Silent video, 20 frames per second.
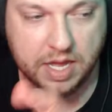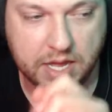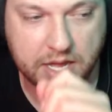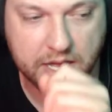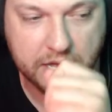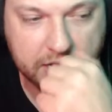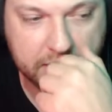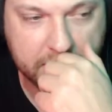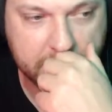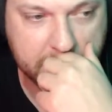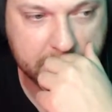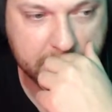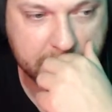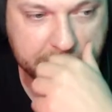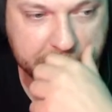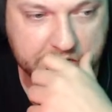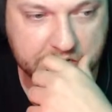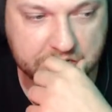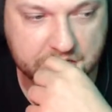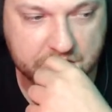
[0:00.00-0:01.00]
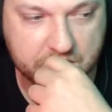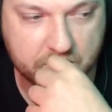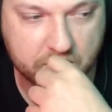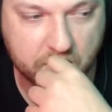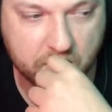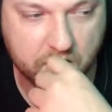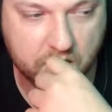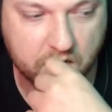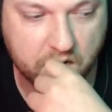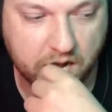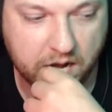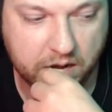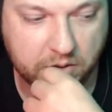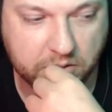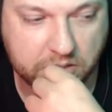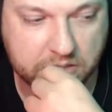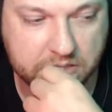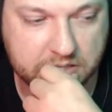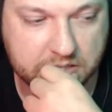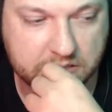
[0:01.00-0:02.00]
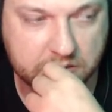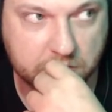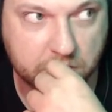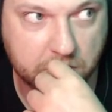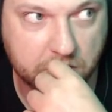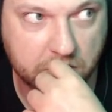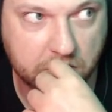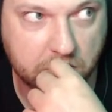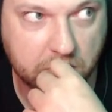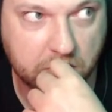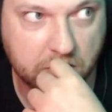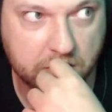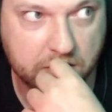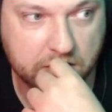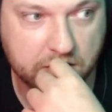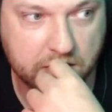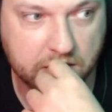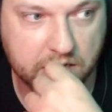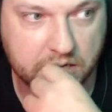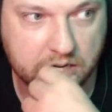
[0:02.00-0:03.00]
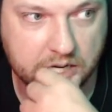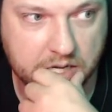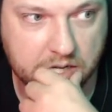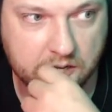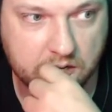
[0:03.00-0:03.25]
And let me just, how is this one called again?